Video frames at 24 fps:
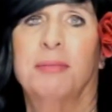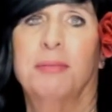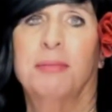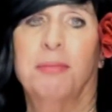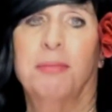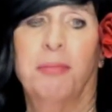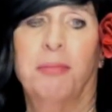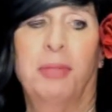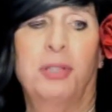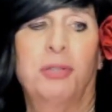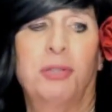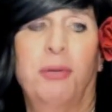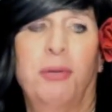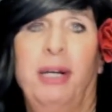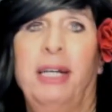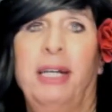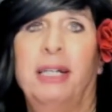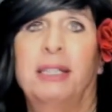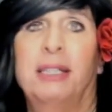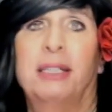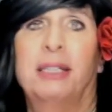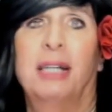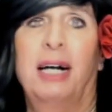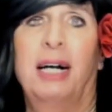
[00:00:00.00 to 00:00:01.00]
between
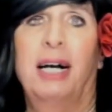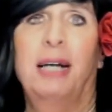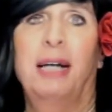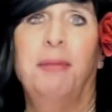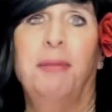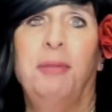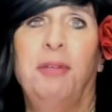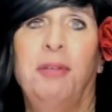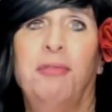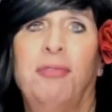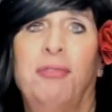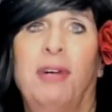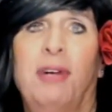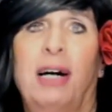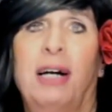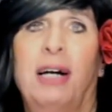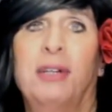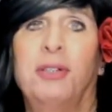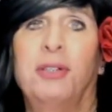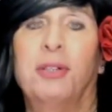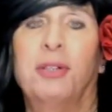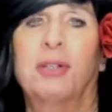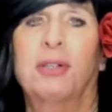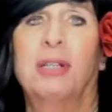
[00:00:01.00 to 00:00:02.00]
the time you
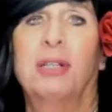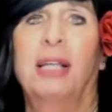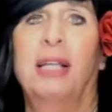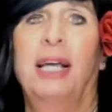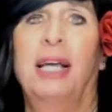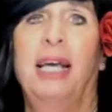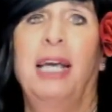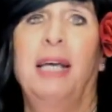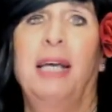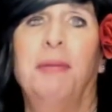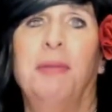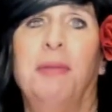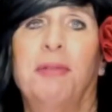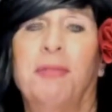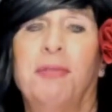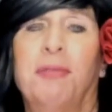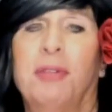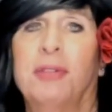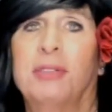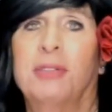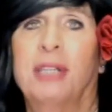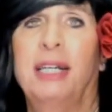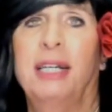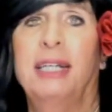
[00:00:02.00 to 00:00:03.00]
file your claim, if
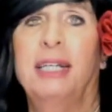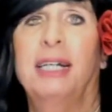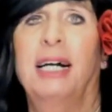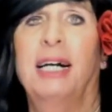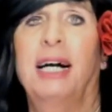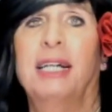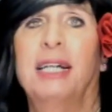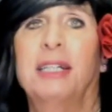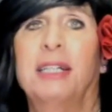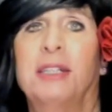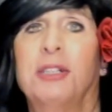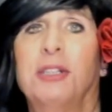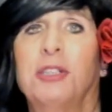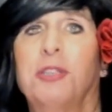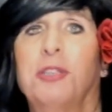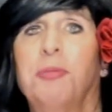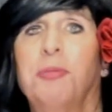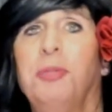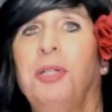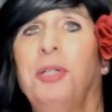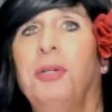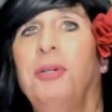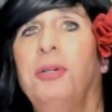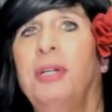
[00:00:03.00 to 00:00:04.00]
there's any kind of
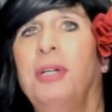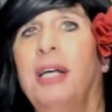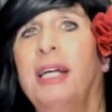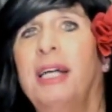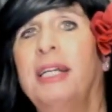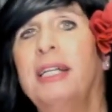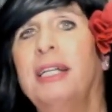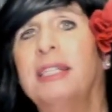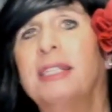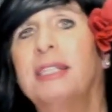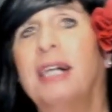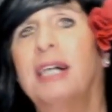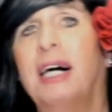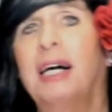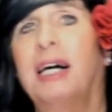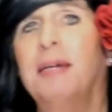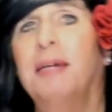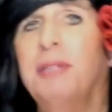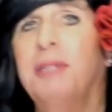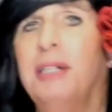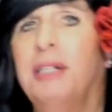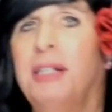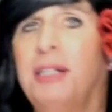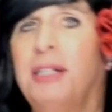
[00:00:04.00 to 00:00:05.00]
dispute, and the time
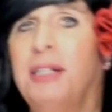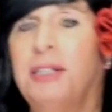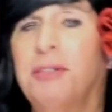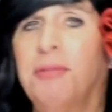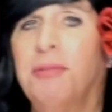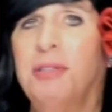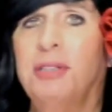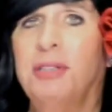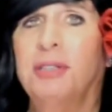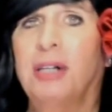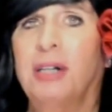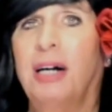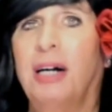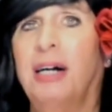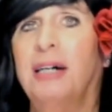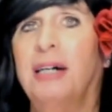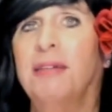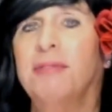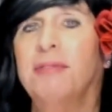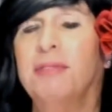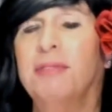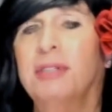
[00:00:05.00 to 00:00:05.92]
that it's resolved.